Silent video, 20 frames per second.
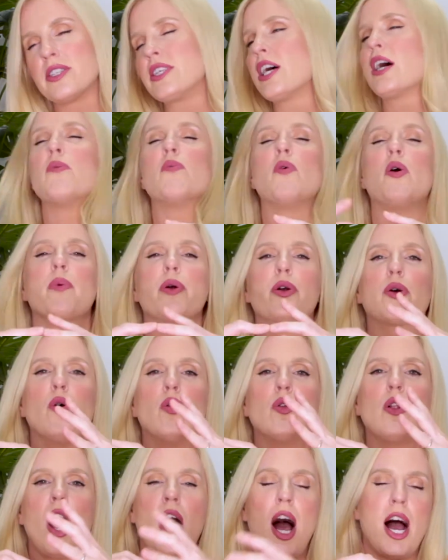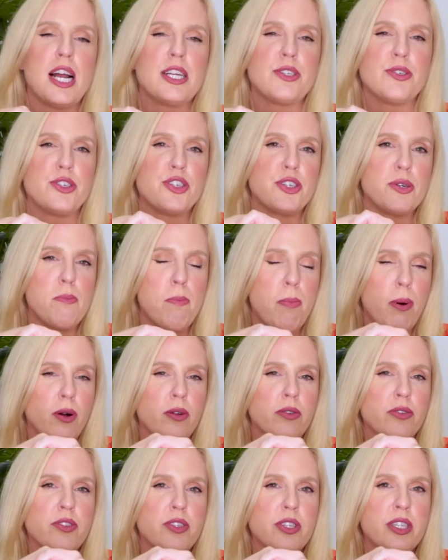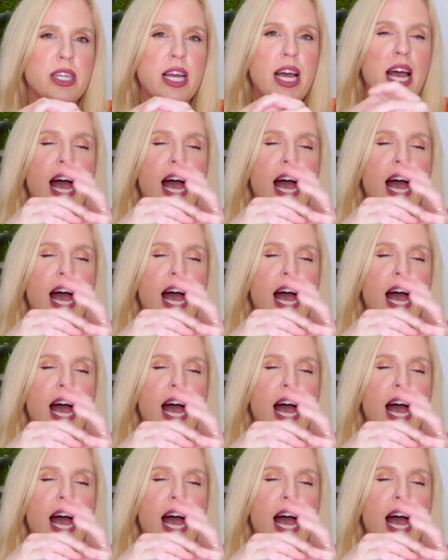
are what we call hydrogen bonds,